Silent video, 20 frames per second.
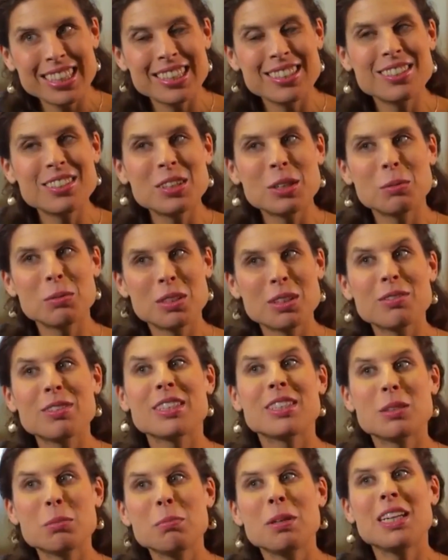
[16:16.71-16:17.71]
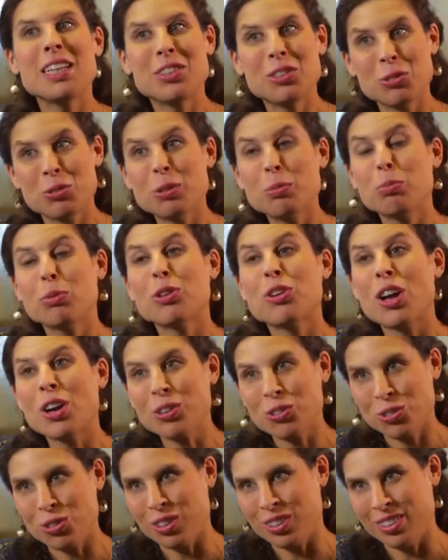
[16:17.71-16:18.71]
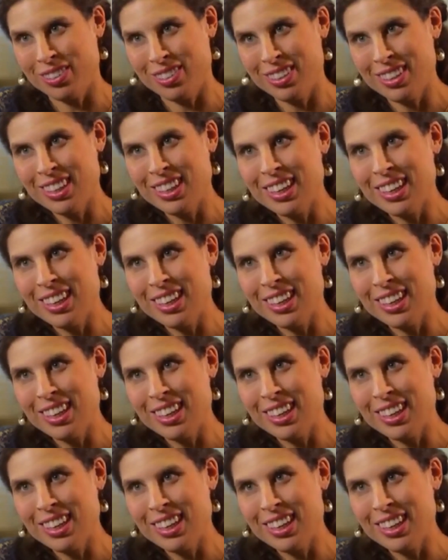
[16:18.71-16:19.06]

in terms of its military production,